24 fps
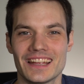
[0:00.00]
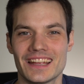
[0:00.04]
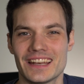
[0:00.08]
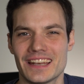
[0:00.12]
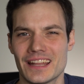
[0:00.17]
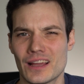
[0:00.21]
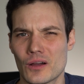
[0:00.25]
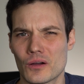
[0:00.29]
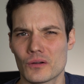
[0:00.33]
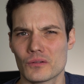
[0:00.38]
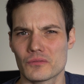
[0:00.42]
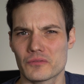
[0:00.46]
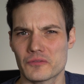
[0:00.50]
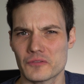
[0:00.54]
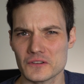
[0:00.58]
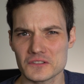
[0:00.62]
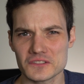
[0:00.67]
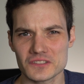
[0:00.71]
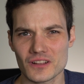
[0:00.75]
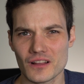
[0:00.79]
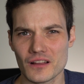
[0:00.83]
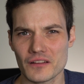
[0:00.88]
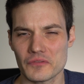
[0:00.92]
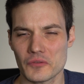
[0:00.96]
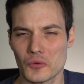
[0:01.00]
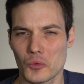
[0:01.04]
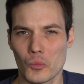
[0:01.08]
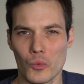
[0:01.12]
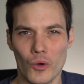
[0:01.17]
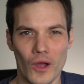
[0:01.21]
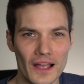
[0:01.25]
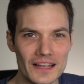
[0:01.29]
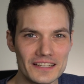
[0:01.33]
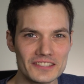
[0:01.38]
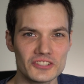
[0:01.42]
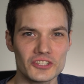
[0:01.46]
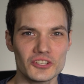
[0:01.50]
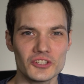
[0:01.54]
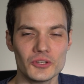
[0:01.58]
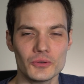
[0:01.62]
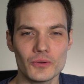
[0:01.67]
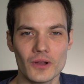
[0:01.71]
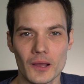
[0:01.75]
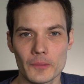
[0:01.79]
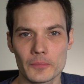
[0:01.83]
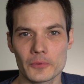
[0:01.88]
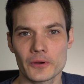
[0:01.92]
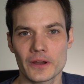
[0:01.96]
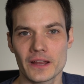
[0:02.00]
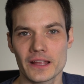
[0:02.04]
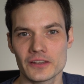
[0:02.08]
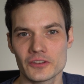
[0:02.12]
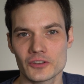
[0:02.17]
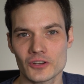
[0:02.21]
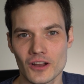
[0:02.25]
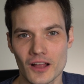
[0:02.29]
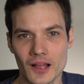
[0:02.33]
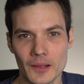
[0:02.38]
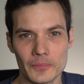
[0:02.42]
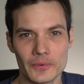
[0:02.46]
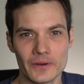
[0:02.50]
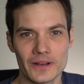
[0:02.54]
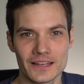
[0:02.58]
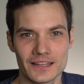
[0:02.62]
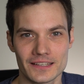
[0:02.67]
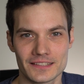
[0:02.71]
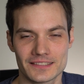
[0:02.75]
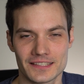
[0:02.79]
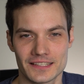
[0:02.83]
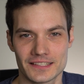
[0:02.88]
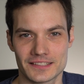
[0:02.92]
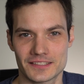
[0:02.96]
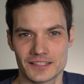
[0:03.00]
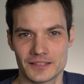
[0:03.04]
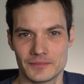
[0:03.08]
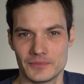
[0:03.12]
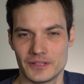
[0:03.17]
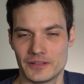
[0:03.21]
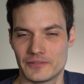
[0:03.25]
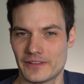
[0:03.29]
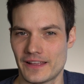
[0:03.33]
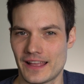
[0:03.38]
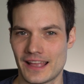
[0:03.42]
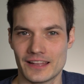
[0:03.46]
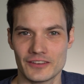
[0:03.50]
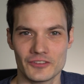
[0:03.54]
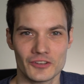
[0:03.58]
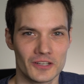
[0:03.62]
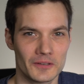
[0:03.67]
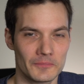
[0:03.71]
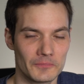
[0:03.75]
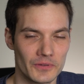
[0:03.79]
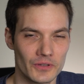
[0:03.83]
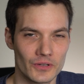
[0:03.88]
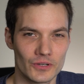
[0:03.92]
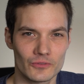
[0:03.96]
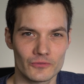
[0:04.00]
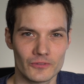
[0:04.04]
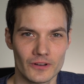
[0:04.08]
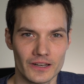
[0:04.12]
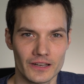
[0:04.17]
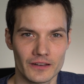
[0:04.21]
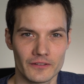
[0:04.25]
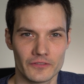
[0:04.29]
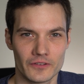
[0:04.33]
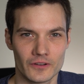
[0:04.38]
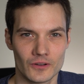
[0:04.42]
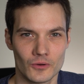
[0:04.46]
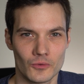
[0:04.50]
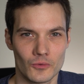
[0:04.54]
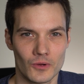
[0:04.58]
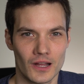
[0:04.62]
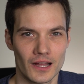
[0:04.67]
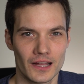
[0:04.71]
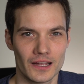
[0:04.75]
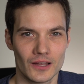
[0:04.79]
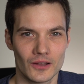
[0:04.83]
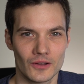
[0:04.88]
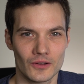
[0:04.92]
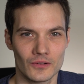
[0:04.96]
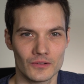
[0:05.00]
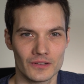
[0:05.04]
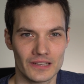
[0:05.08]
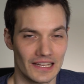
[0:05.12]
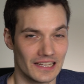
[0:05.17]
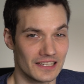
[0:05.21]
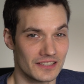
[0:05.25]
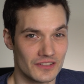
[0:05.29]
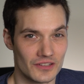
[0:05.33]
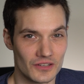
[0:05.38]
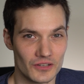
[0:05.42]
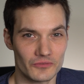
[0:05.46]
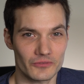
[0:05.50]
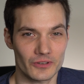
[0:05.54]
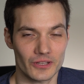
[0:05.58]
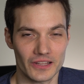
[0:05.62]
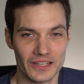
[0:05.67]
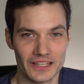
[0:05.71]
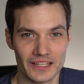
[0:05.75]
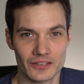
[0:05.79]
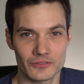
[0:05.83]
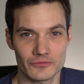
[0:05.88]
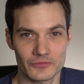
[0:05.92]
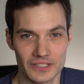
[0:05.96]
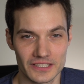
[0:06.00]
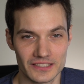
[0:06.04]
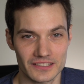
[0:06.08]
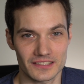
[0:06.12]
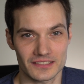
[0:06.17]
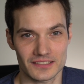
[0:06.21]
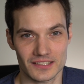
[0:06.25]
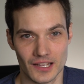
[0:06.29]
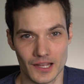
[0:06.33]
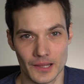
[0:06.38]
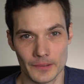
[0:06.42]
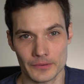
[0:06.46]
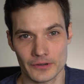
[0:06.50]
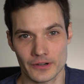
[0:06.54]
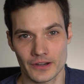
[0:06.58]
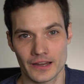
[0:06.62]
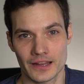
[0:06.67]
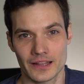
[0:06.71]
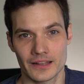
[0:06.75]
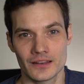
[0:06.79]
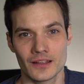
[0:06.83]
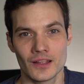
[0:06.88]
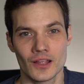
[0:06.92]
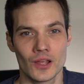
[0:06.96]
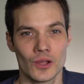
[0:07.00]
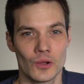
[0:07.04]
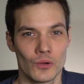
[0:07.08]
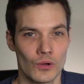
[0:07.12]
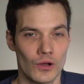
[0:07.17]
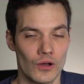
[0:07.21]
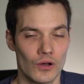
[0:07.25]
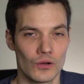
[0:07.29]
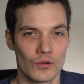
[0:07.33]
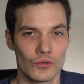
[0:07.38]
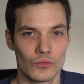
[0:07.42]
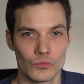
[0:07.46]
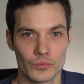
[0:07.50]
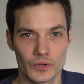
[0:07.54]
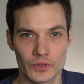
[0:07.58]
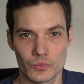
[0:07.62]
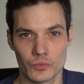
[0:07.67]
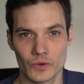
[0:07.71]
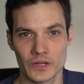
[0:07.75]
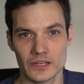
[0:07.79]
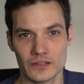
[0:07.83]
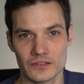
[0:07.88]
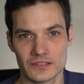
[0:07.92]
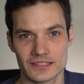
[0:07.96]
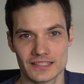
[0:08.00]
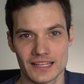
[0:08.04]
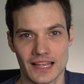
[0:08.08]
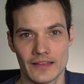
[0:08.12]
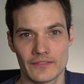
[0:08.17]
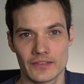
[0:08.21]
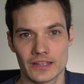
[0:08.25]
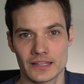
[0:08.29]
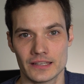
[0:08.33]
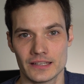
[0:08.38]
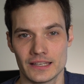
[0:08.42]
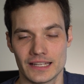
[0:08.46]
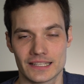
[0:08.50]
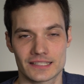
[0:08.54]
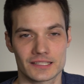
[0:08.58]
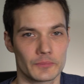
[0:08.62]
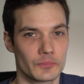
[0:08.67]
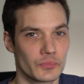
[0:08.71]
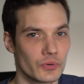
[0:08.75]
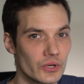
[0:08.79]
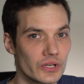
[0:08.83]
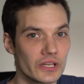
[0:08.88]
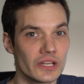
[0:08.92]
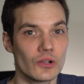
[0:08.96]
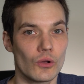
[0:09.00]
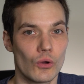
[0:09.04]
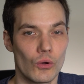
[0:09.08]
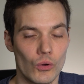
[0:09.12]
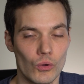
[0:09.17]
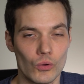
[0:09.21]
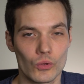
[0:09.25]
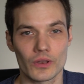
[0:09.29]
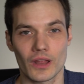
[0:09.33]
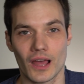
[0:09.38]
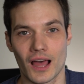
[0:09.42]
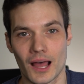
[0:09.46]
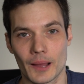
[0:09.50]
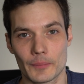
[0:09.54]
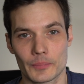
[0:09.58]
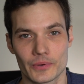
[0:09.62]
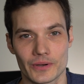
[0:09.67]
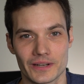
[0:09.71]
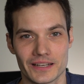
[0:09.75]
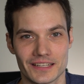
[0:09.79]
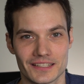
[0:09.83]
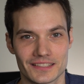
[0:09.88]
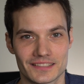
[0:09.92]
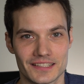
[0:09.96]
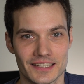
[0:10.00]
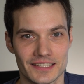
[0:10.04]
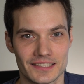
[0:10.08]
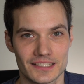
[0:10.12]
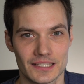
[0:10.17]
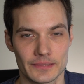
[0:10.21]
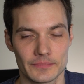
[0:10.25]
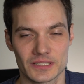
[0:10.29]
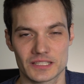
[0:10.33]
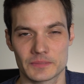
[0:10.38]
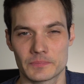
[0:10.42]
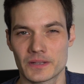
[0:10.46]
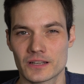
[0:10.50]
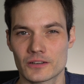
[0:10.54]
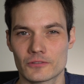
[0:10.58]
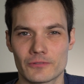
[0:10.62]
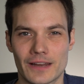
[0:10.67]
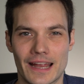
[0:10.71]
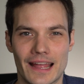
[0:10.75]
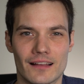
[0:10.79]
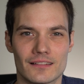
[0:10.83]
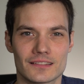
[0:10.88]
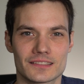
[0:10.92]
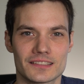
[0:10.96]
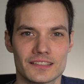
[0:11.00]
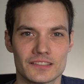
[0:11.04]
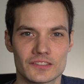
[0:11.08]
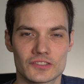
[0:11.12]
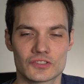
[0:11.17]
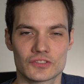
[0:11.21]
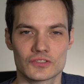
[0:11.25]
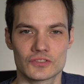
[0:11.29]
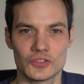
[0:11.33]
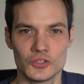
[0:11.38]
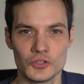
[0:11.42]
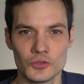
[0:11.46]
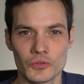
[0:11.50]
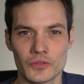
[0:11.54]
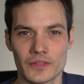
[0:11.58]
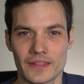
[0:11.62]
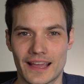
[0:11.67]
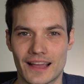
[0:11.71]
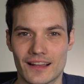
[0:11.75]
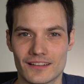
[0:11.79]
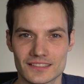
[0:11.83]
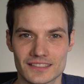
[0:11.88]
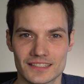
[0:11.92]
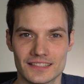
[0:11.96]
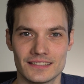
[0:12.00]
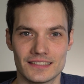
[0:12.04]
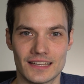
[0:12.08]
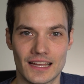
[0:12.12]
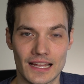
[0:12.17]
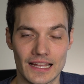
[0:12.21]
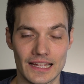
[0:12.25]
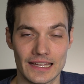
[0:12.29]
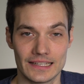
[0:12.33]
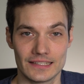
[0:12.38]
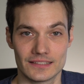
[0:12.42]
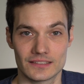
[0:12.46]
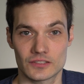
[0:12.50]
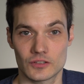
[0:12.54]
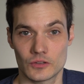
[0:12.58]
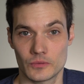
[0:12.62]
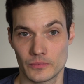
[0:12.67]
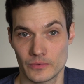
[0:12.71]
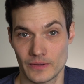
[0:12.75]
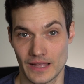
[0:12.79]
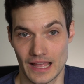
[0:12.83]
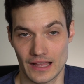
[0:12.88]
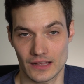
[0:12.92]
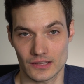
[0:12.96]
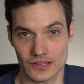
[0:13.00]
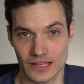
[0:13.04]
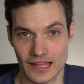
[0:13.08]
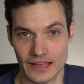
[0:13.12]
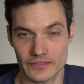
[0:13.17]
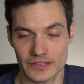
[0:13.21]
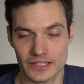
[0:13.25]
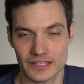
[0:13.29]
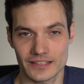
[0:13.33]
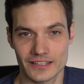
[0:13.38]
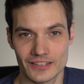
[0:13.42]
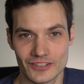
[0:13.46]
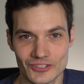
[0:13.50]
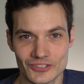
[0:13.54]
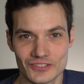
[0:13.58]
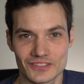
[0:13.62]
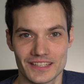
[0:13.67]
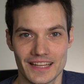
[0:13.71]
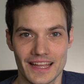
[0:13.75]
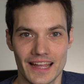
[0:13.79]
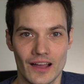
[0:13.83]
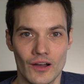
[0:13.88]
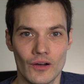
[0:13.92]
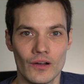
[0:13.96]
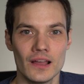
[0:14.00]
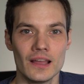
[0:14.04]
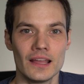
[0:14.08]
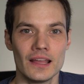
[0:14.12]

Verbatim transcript: Now, first off, why should you upgrade your operating system? You've had your computer running for a while. Is there really a reason to upgrade? Well, with Windows 7, it's a pretty old operating system. It's been around since 2009, so 11 years now.